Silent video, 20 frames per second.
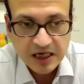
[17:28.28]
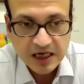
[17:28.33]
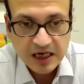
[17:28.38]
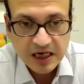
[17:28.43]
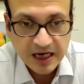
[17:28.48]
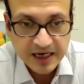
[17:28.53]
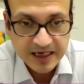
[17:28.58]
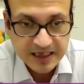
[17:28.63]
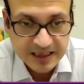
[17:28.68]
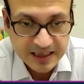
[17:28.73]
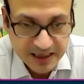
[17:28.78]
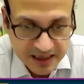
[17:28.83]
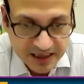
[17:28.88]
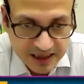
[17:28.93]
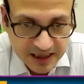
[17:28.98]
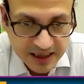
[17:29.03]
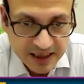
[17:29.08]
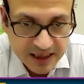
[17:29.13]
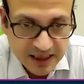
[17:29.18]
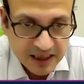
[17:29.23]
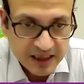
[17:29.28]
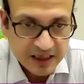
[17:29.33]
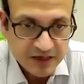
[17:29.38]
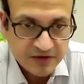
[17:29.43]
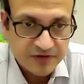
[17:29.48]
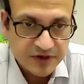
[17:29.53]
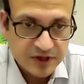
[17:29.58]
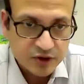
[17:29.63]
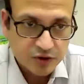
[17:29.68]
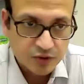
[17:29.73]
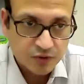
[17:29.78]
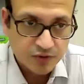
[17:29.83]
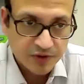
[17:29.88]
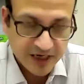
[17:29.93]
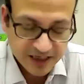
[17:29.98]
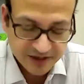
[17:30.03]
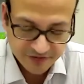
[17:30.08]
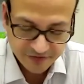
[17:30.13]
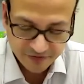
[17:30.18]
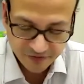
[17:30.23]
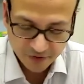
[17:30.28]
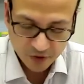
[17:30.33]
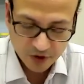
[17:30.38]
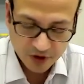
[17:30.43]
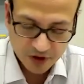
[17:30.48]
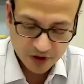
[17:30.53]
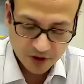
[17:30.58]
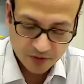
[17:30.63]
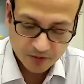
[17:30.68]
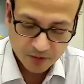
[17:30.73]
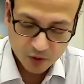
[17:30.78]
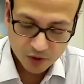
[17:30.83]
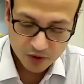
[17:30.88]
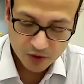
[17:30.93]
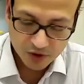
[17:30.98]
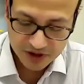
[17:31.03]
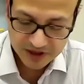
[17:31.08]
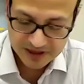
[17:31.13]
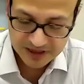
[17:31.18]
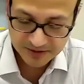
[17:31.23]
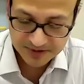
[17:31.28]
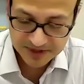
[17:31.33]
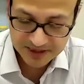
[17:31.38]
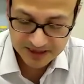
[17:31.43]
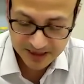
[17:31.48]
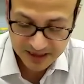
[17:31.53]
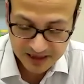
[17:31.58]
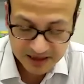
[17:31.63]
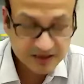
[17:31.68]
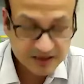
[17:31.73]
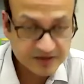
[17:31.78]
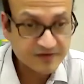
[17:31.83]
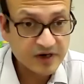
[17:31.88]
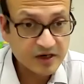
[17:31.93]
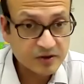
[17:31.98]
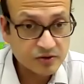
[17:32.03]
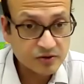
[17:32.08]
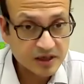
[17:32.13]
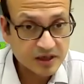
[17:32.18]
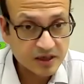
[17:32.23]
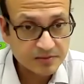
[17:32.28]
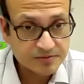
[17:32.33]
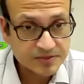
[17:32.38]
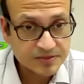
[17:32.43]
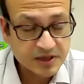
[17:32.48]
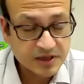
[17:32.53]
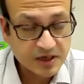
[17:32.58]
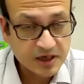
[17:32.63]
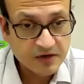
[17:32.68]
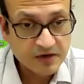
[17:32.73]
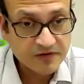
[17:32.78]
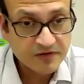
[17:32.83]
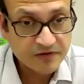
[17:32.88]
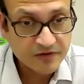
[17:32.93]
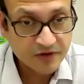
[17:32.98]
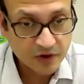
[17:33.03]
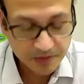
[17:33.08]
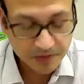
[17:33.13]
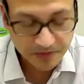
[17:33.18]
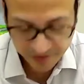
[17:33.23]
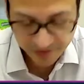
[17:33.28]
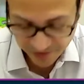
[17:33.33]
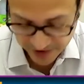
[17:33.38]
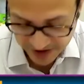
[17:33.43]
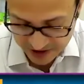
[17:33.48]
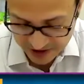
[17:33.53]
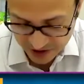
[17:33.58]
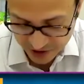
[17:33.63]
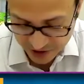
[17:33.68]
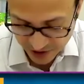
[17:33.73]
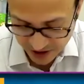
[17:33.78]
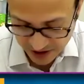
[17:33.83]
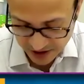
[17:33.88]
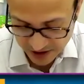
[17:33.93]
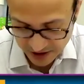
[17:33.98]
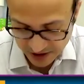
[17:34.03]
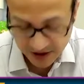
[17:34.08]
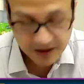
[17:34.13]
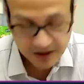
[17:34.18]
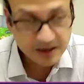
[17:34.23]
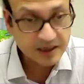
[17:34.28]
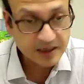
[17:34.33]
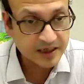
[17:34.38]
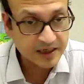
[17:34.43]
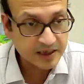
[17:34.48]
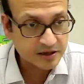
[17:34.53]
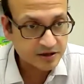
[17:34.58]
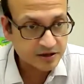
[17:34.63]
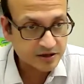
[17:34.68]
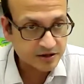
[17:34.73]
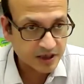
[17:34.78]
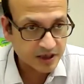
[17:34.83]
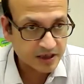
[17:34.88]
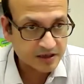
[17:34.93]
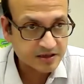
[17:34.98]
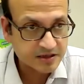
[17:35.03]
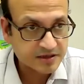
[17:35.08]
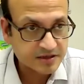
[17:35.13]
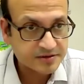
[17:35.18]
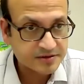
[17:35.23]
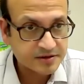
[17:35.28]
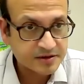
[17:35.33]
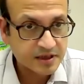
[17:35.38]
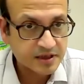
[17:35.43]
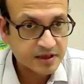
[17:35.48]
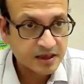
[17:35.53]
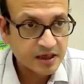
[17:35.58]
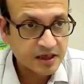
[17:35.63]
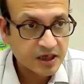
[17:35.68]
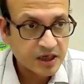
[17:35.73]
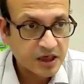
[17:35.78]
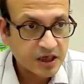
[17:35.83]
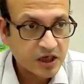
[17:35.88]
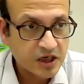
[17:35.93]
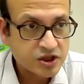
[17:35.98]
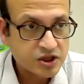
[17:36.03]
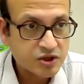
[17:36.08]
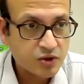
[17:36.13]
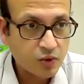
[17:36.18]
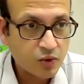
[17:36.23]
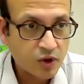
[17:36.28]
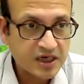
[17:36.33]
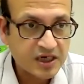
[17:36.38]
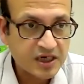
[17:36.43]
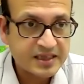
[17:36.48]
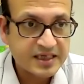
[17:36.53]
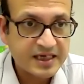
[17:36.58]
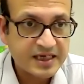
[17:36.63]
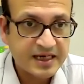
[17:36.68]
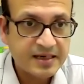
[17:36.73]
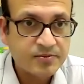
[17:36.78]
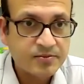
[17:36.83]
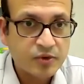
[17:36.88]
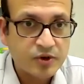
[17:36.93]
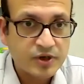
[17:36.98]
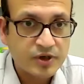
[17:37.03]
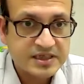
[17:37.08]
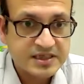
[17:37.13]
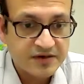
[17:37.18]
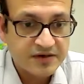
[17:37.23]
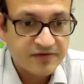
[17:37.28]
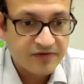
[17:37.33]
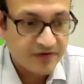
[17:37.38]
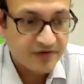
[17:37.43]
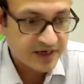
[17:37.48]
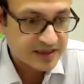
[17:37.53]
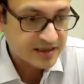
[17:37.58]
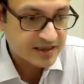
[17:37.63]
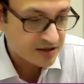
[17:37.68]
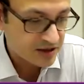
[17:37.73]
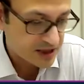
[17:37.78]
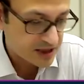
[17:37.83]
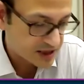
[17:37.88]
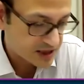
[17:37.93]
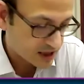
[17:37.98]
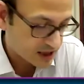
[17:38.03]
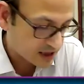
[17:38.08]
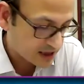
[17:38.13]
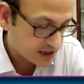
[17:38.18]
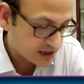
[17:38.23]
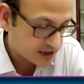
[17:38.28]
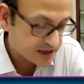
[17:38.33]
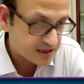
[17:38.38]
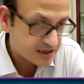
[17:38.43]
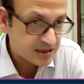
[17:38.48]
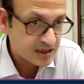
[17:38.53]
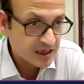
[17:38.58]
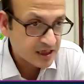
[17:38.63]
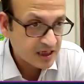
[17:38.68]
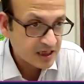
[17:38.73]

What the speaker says: Ideally, we should wait for more substantive outcomes from phase 3 clinical trials. So what are the endpoints in phase 3 studies?